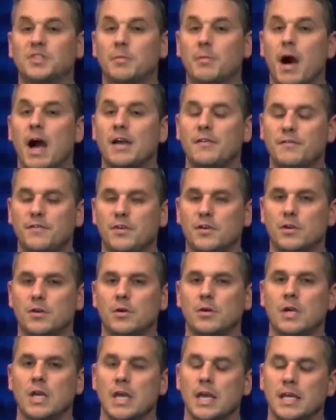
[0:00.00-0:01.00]
in my
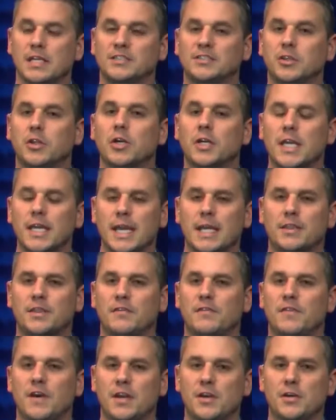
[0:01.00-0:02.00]
view, is looking at
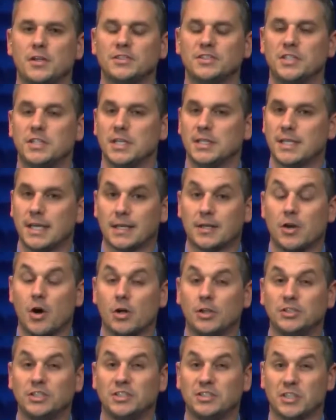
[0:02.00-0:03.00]
the vendors and the
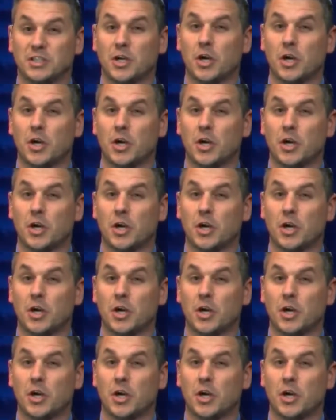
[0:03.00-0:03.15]
technologies that